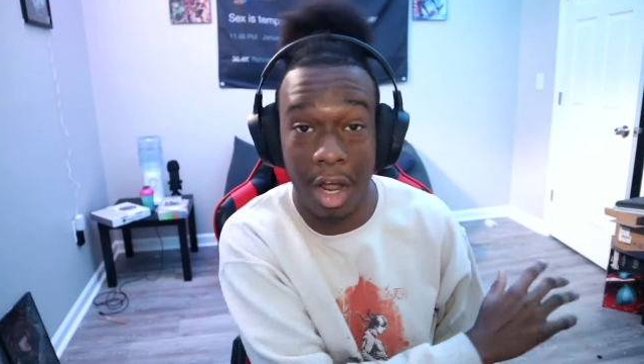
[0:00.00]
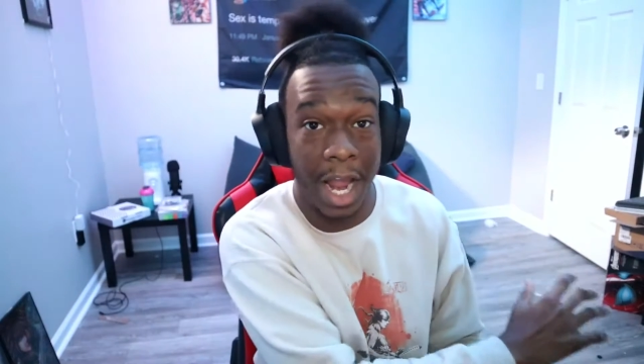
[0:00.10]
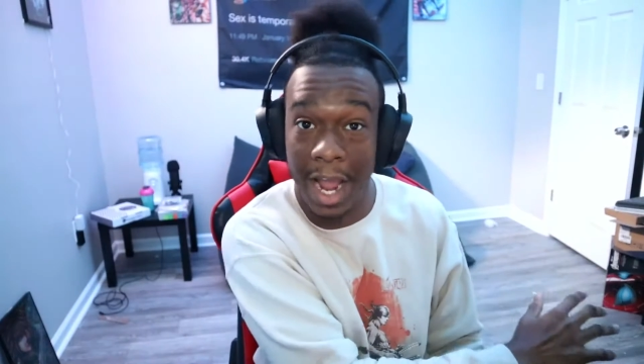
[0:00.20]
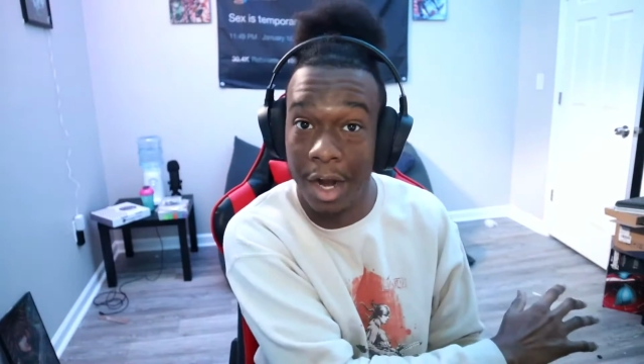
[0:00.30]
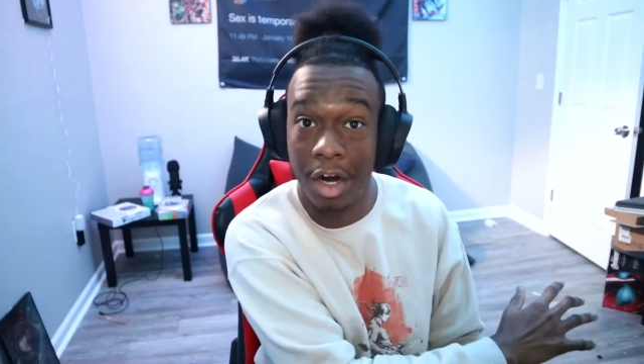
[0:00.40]

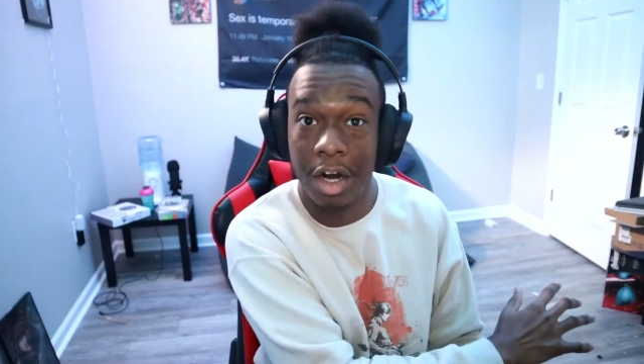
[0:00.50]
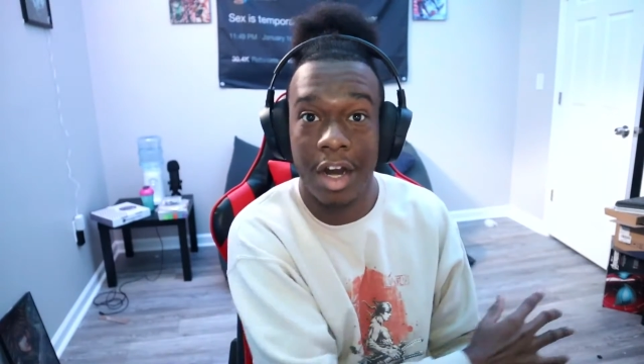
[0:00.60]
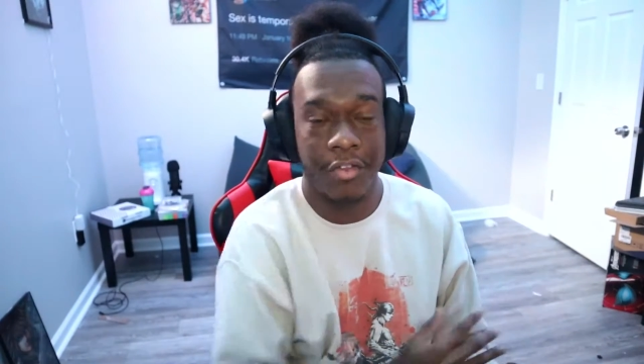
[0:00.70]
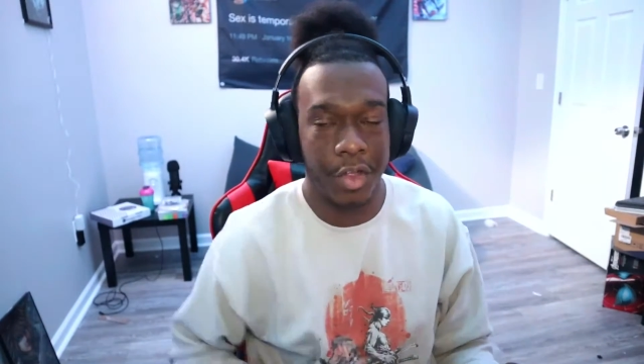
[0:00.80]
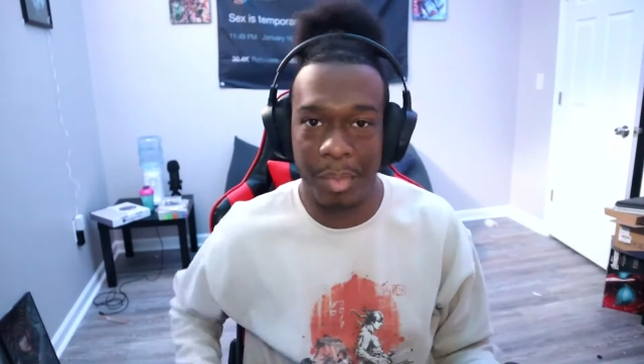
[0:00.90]
at her
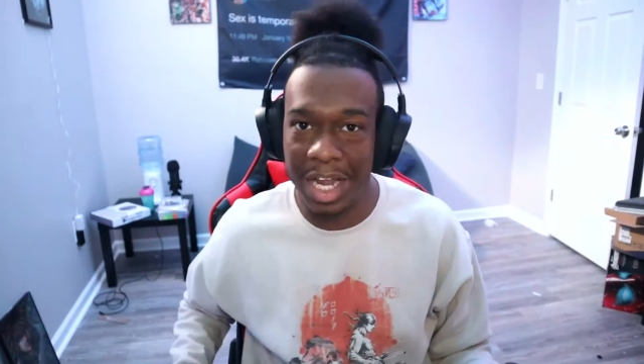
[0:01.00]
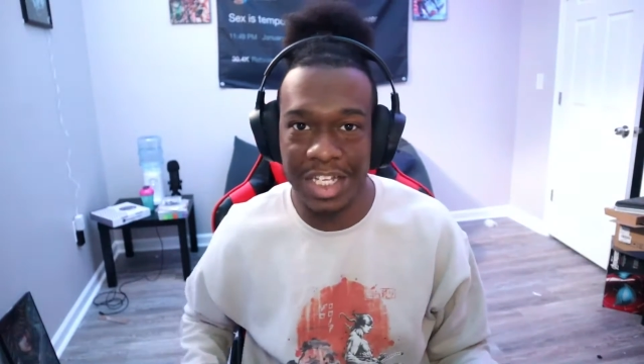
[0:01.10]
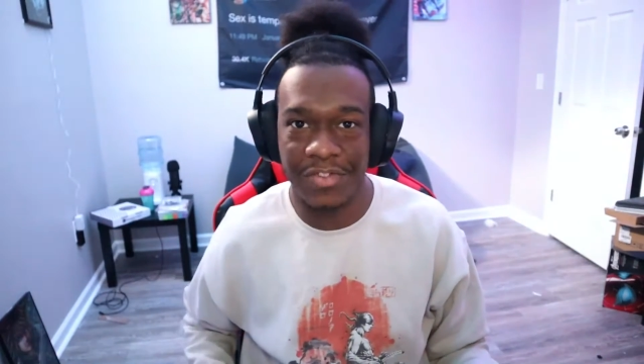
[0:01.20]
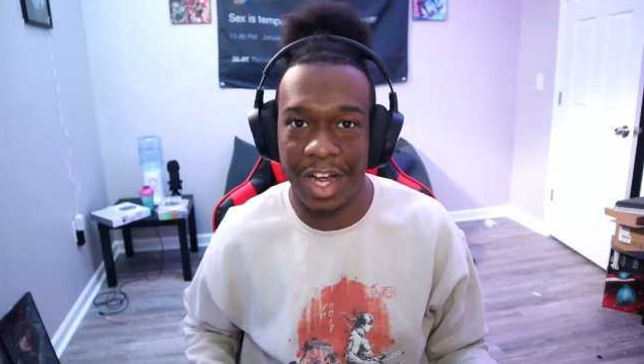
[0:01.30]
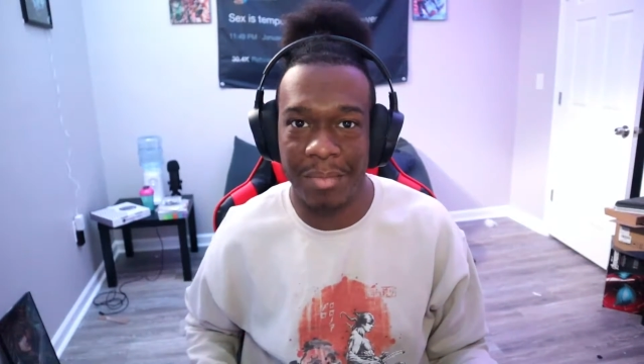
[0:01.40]
for the
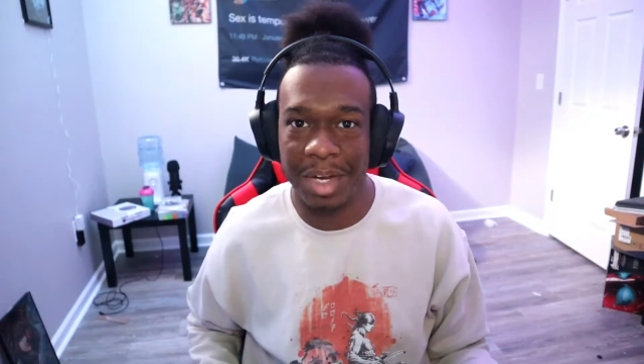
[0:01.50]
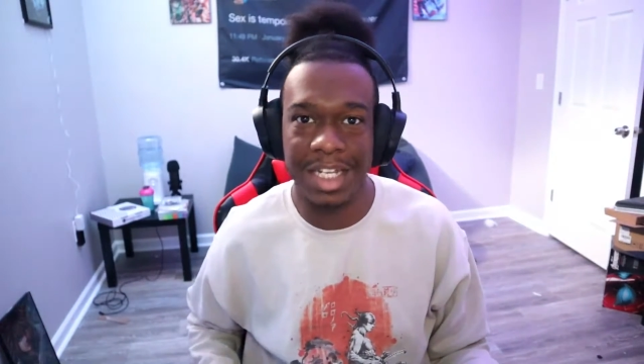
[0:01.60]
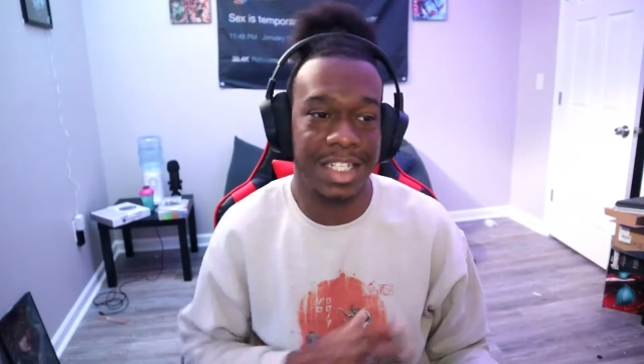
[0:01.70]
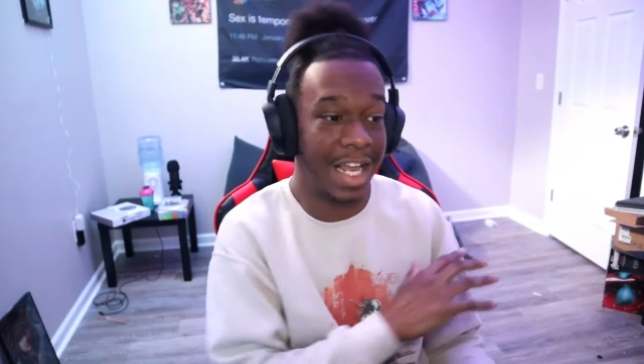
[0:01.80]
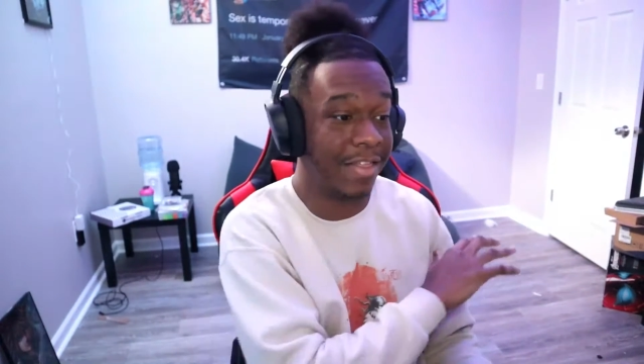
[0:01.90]
past five
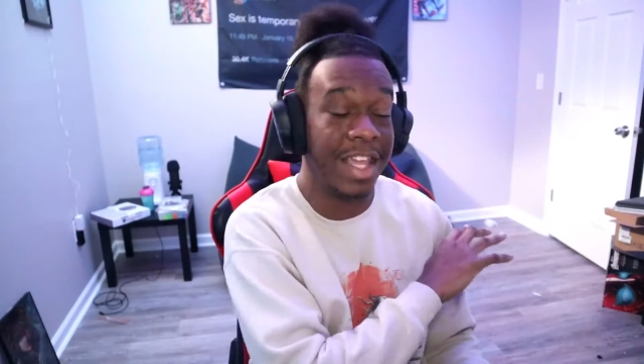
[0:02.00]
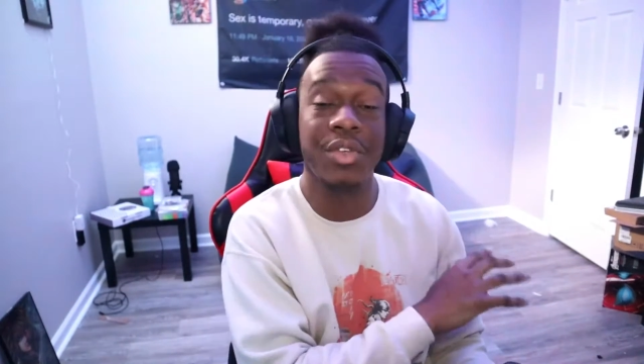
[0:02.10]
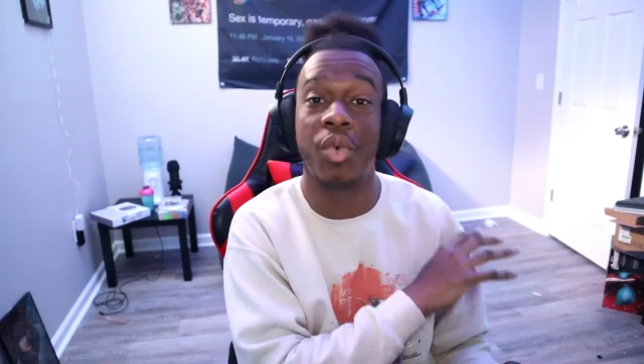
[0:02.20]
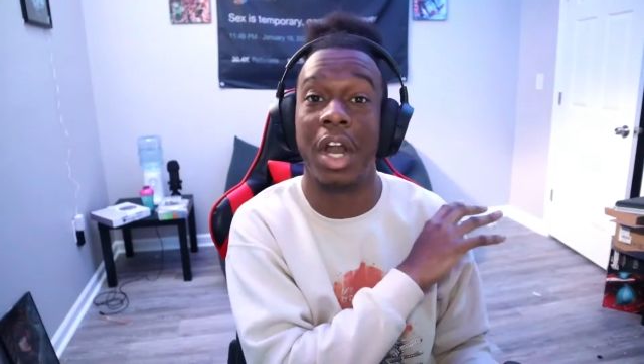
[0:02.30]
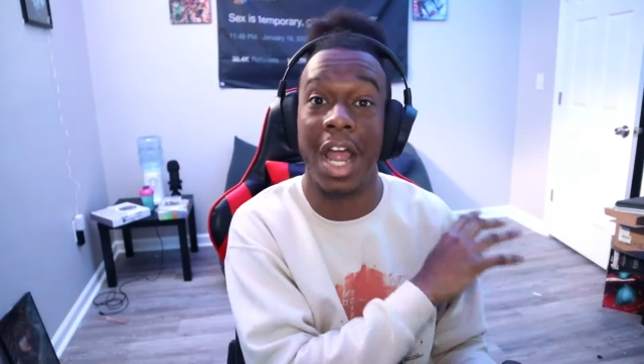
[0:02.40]
minutes, and these
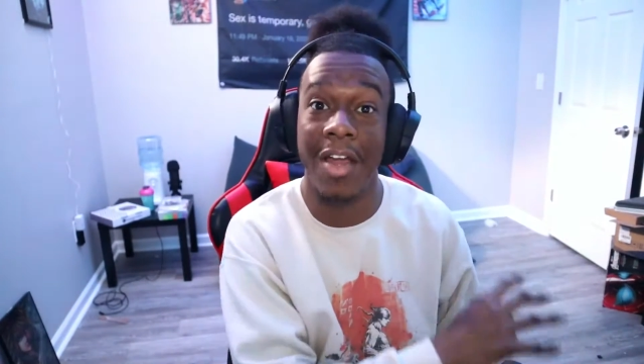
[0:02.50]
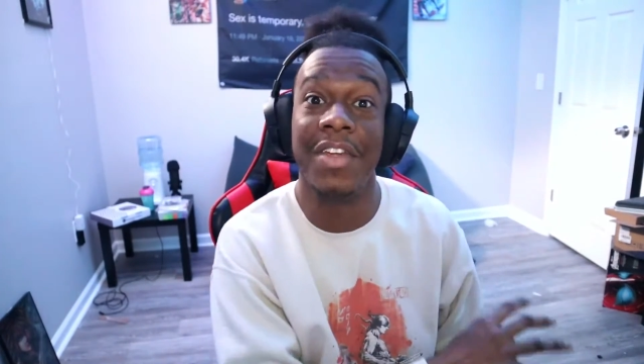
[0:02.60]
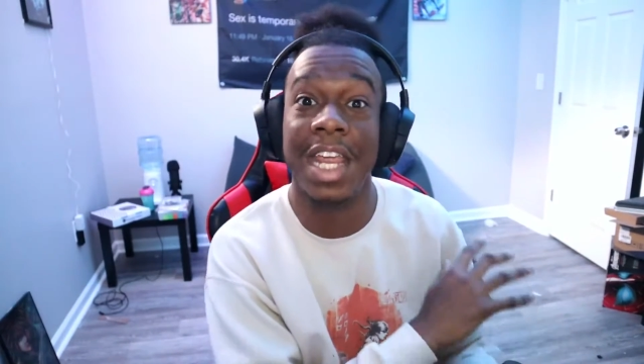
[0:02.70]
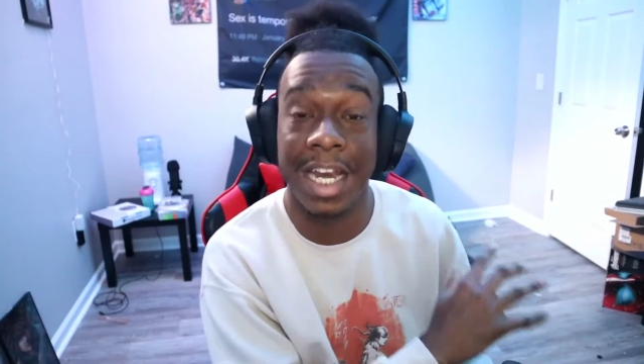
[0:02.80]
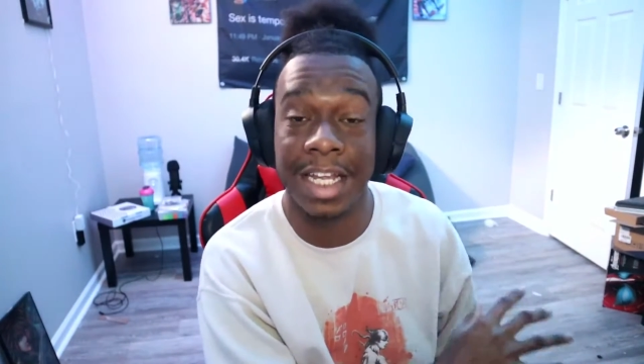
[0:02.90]
were heavy
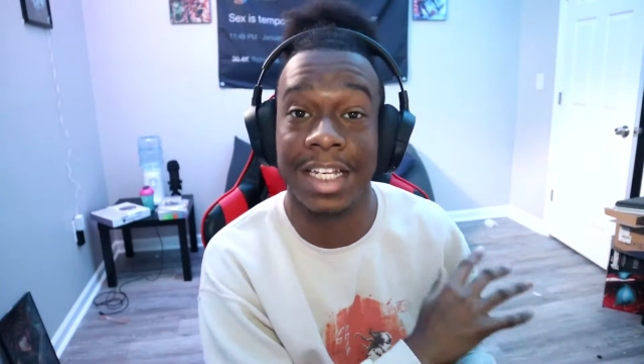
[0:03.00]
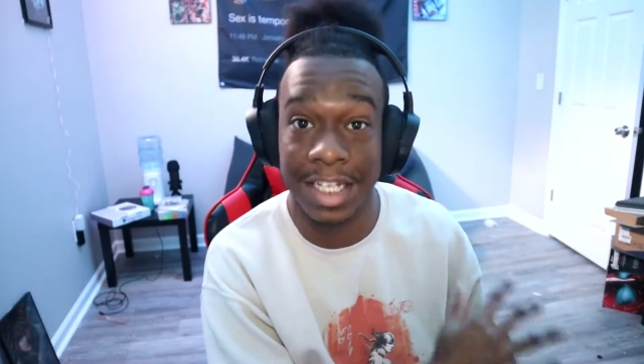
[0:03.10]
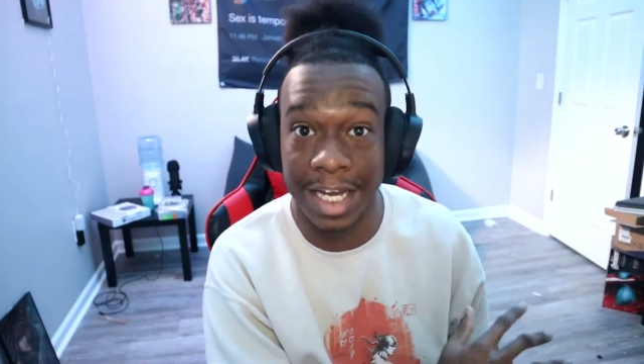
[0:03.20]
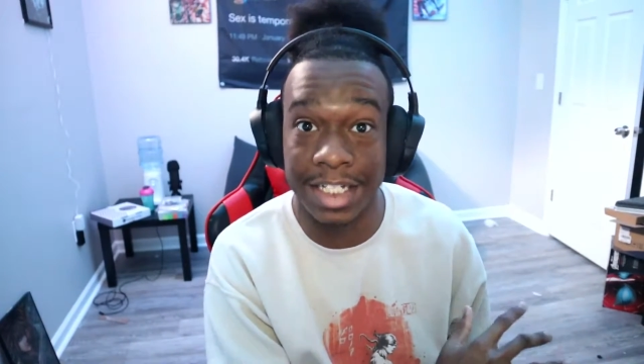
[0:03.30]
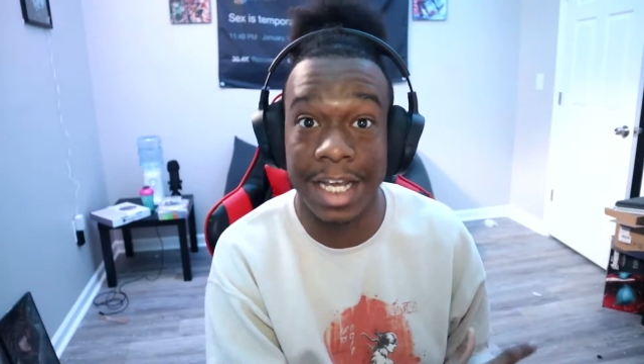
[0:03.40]
hitting
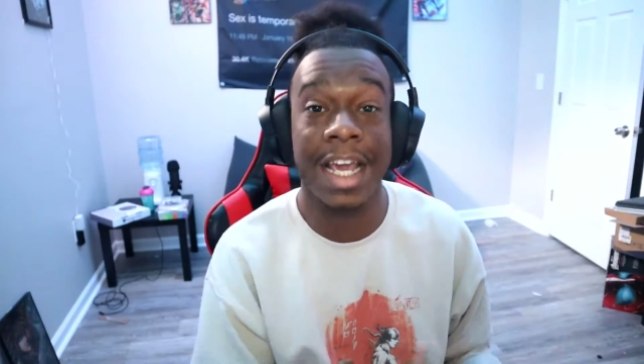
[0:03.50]
attacks.